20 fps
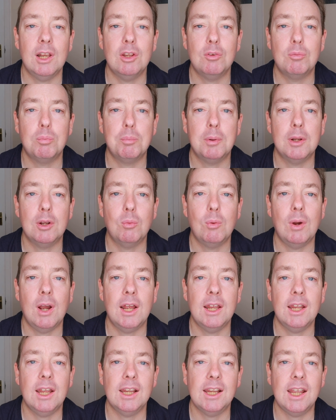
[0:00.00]
He's been
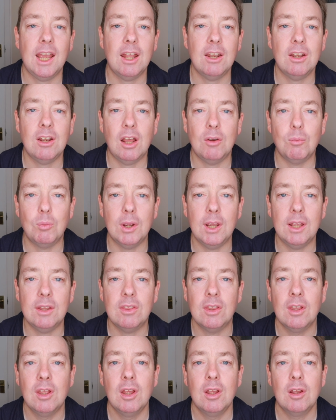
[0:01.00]
away again
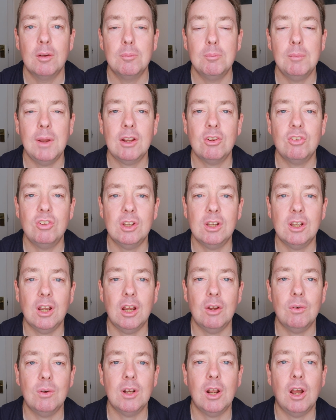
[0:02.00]
with
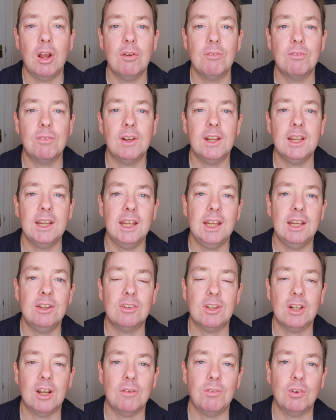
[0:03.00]
Mexico, and hopefully
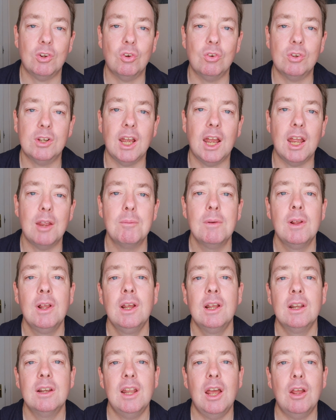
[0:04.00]
he's going to have a good game.
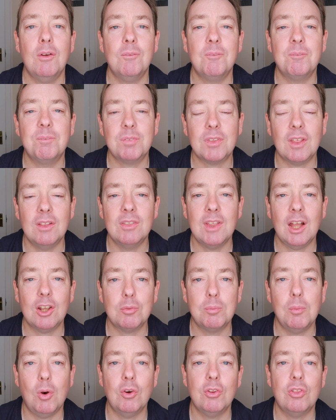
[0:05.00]
Now,
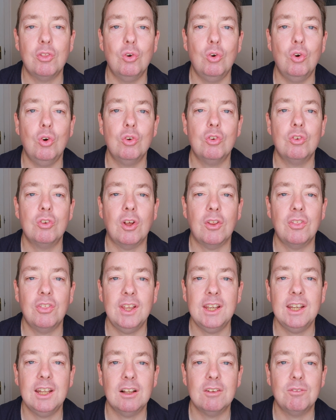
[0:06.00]
that's my thoughts. I
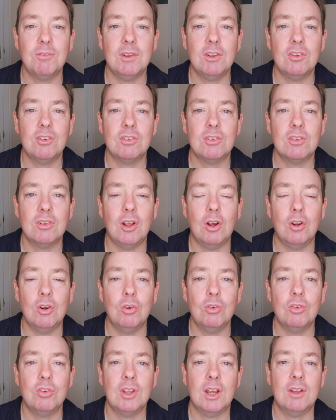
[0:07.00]
think it'll be
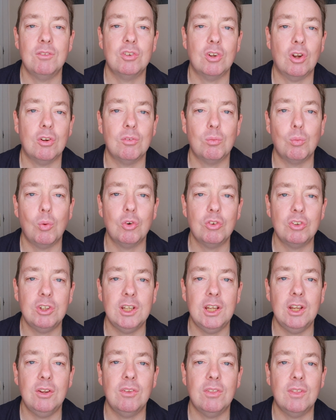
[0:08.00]
an unchanged side. What
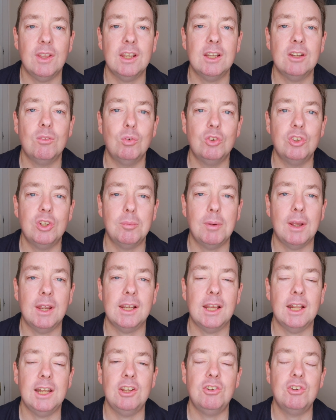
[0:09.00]
do you think? Would you
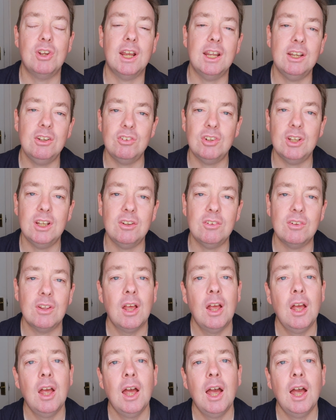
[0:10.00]
make any changes?